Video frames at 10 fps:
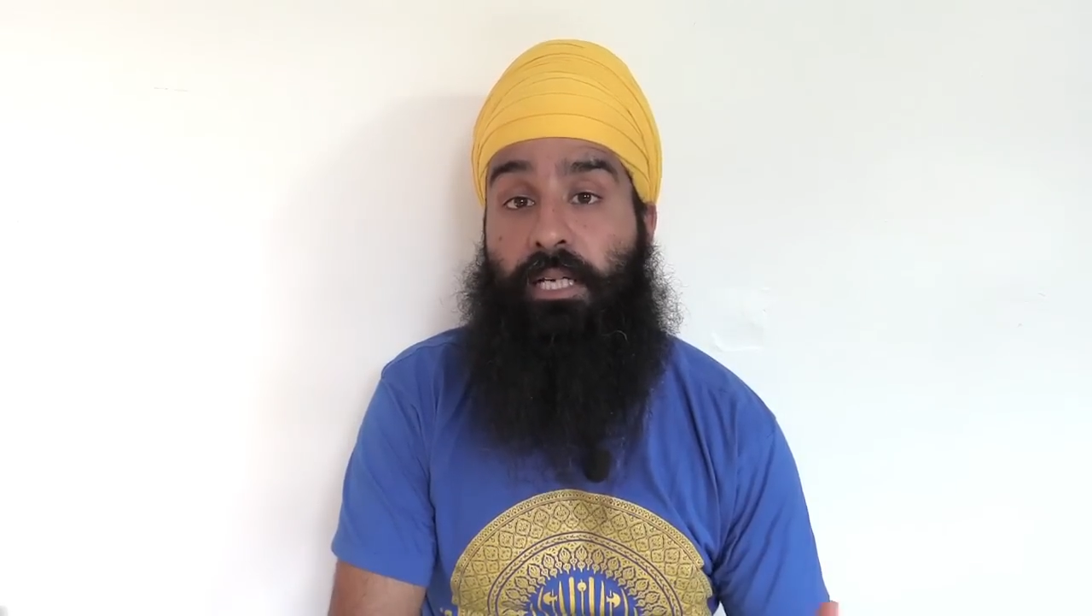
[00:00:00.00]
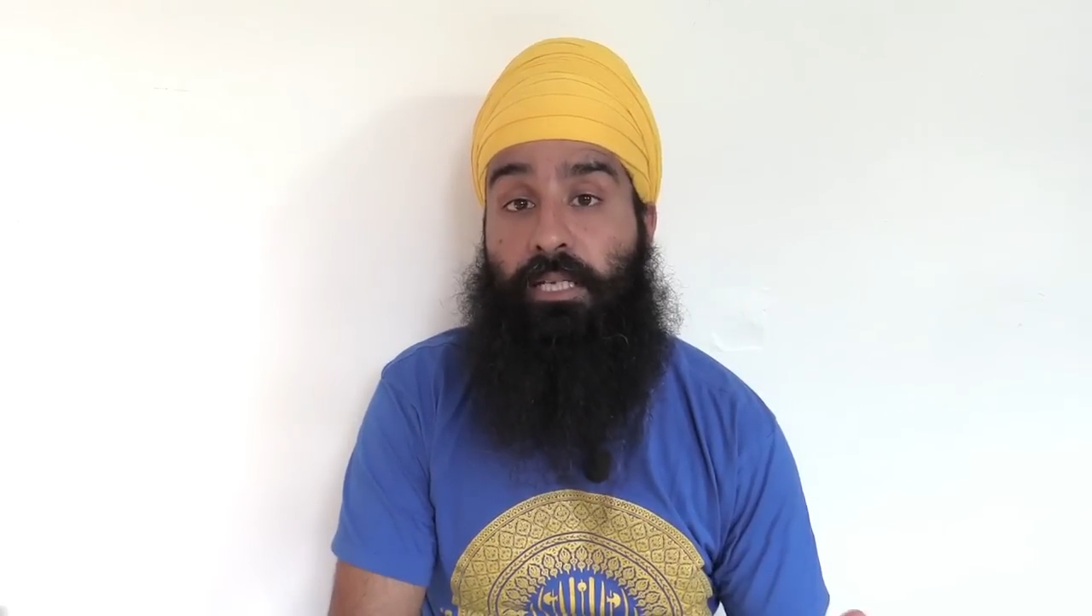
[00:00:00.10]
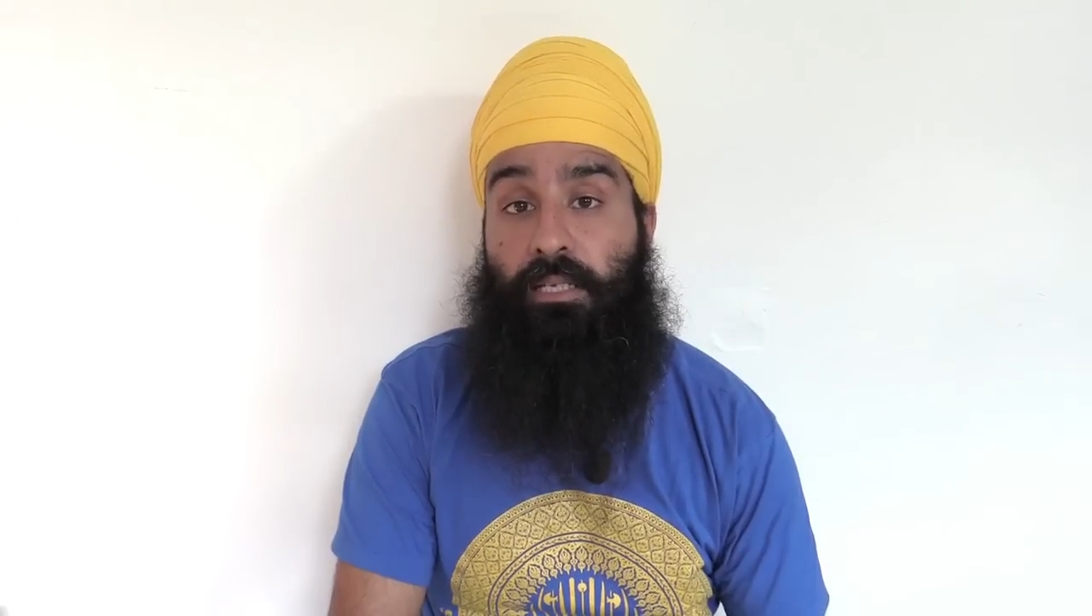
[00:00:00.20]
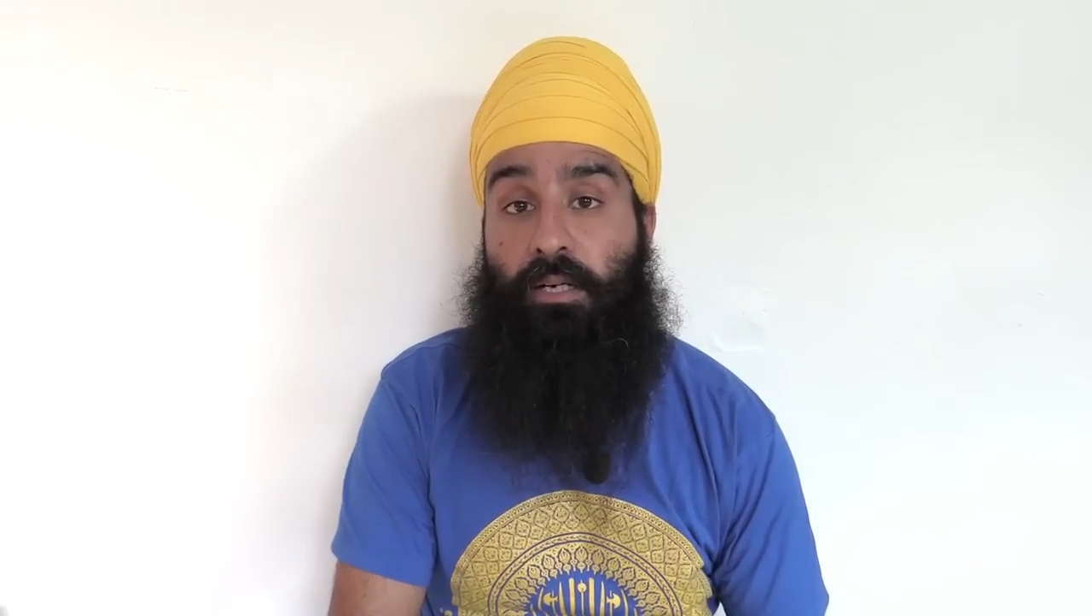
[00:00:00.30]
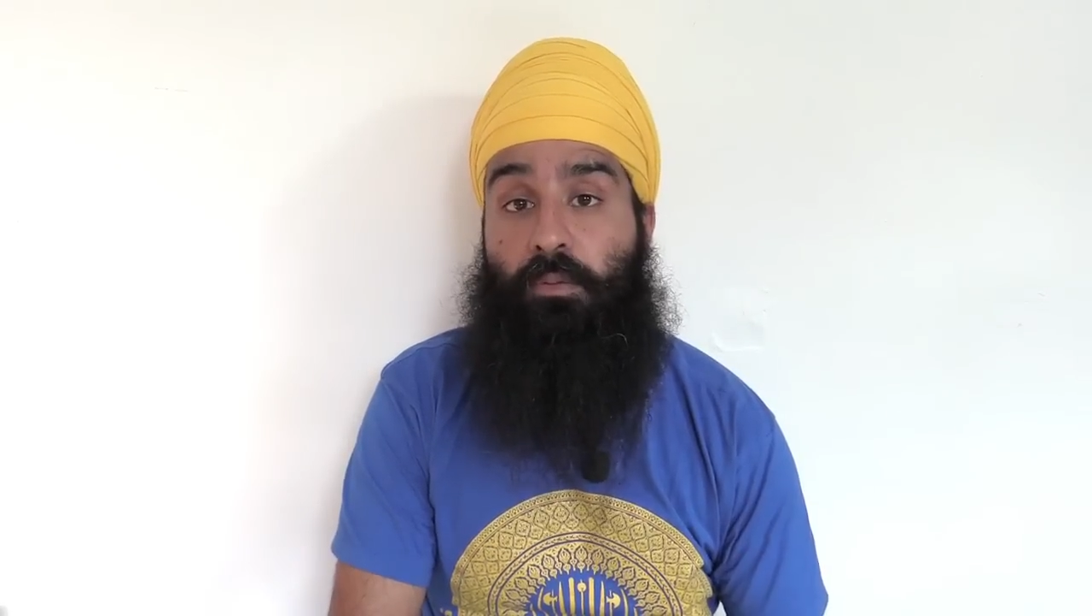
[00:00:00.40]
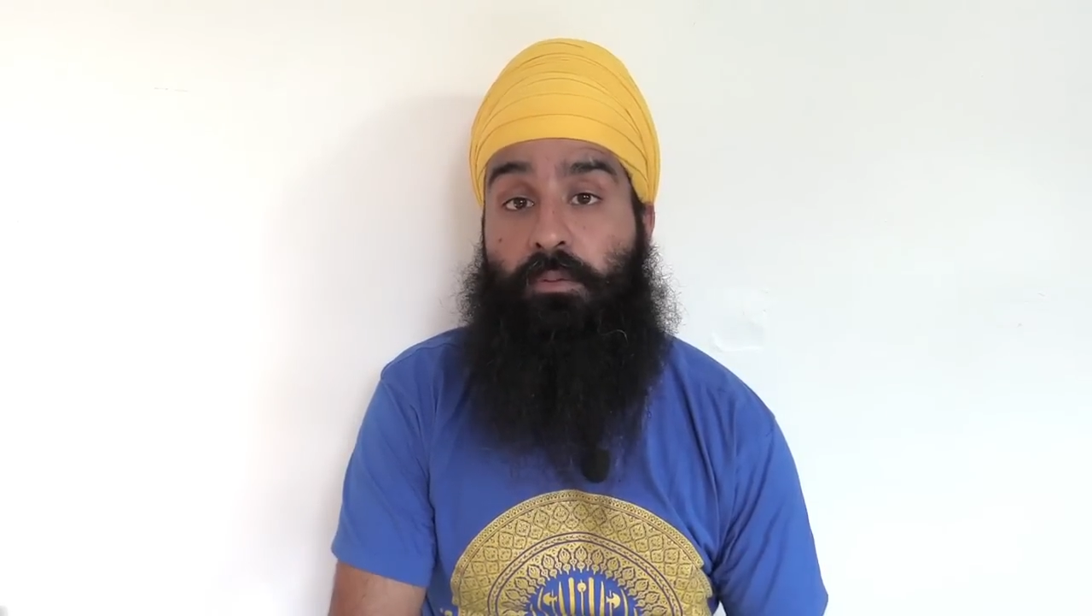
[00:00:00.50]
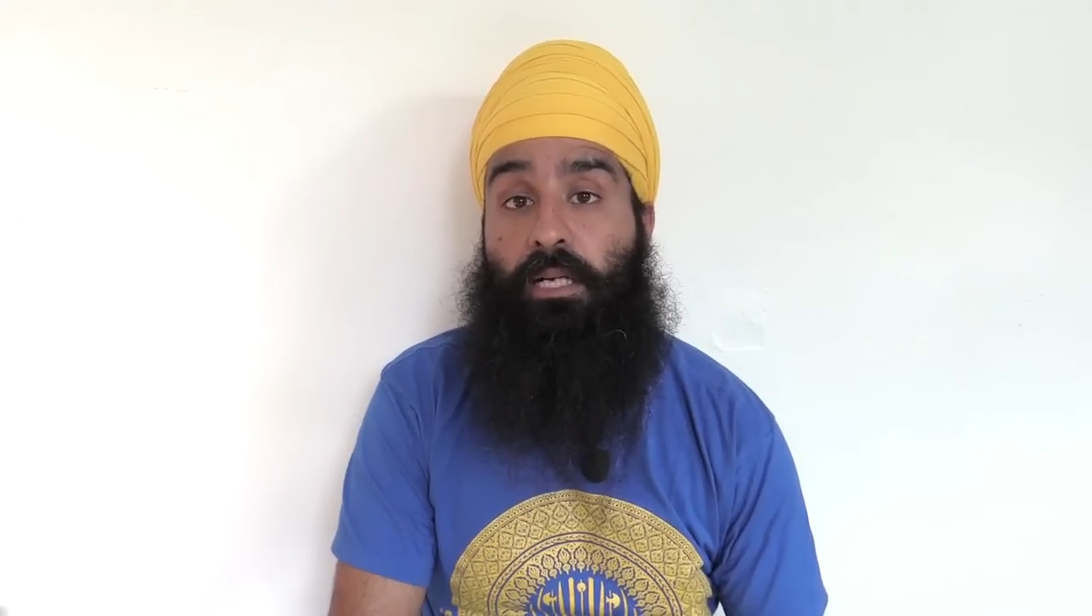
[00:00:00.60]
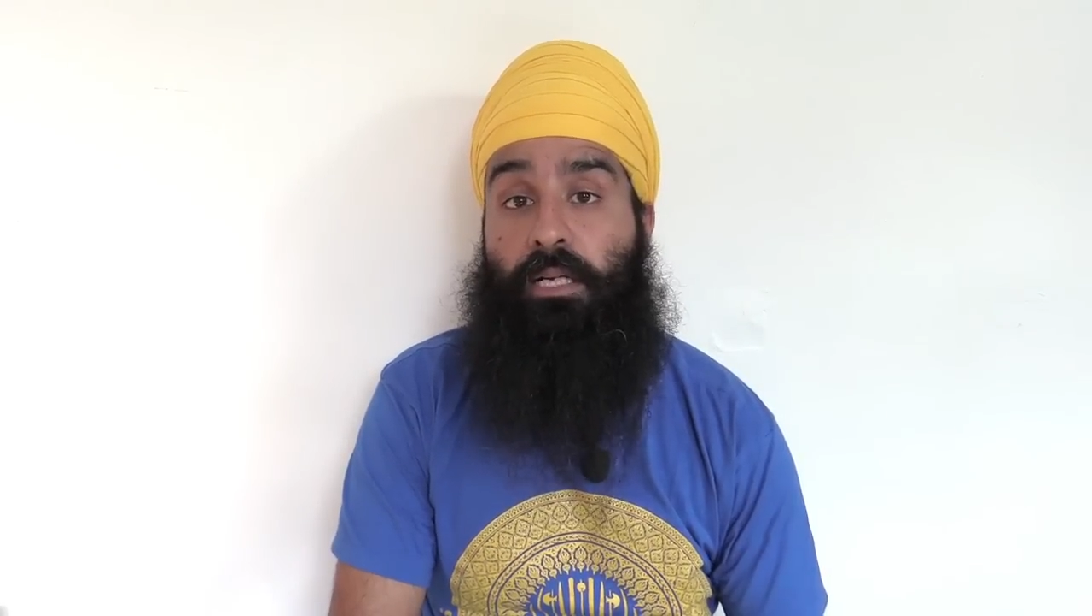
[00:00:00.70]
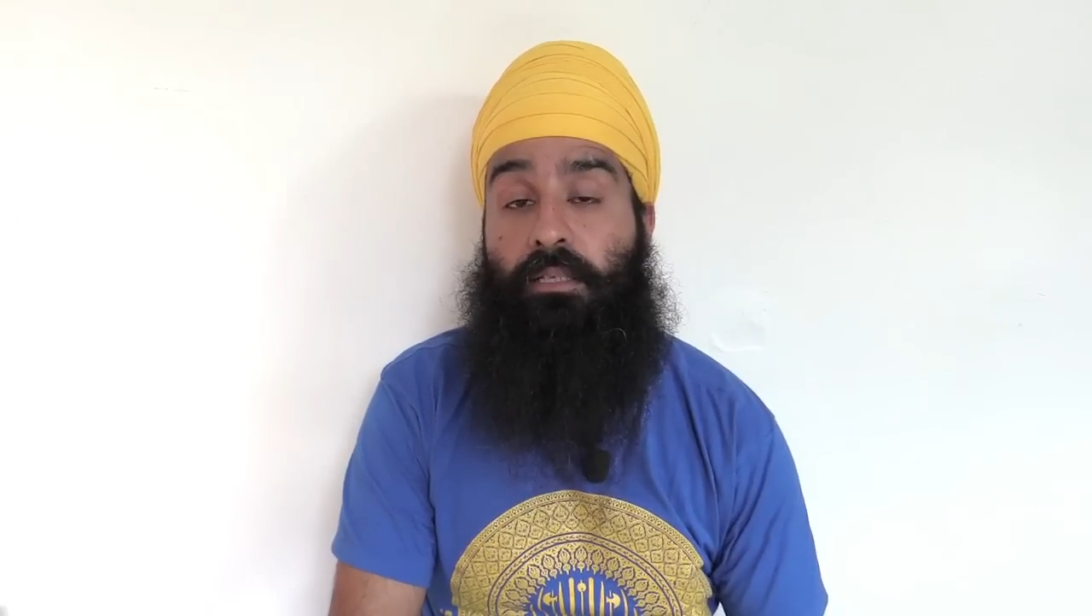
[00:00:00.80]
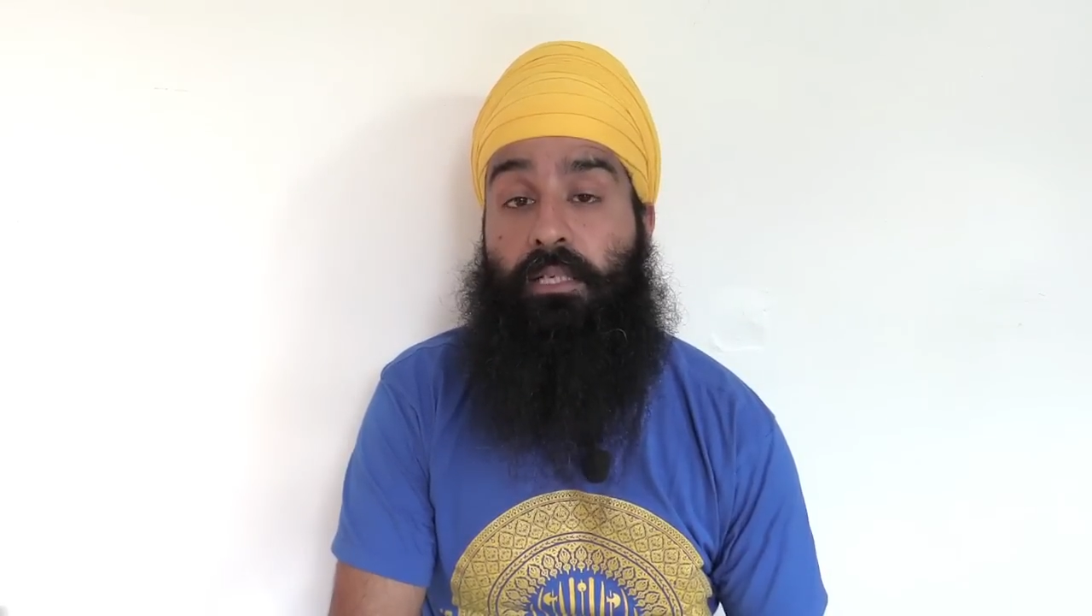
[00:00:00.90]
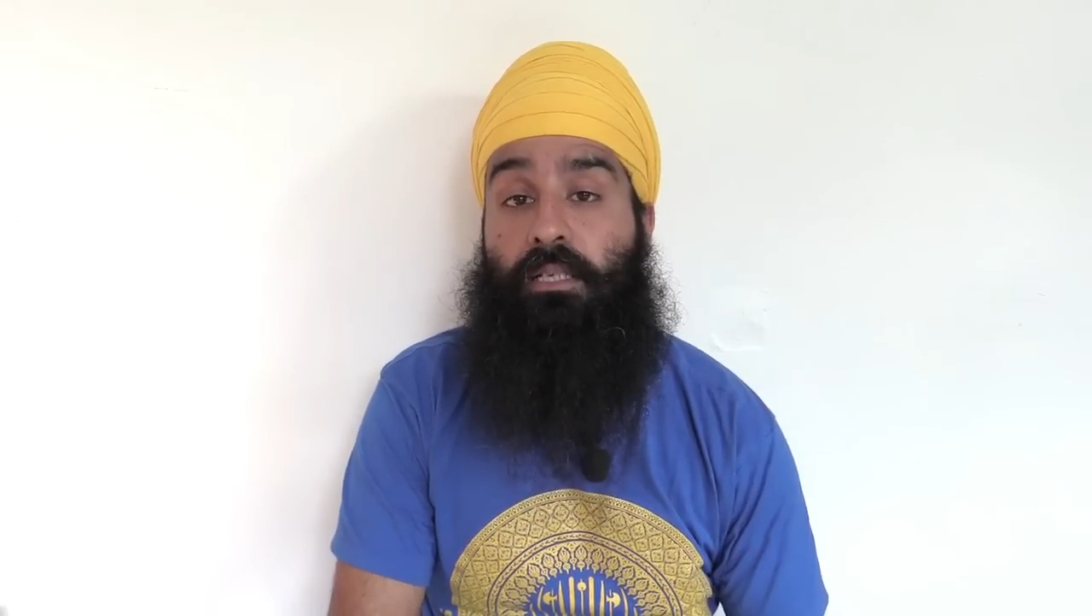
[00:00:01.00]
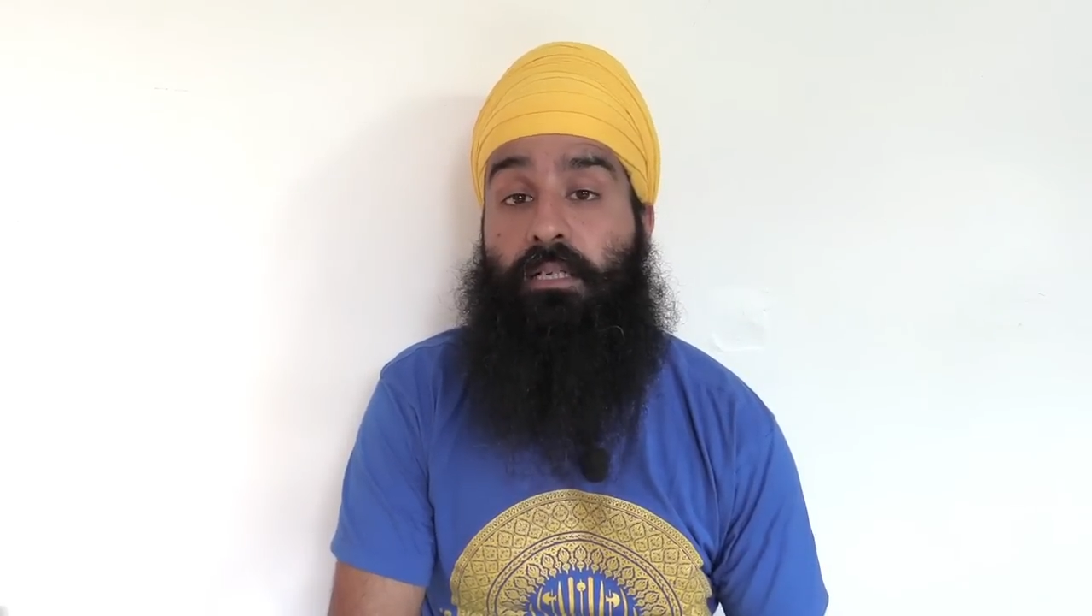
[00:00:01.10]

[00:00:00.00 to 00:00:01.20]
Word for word: in their own land.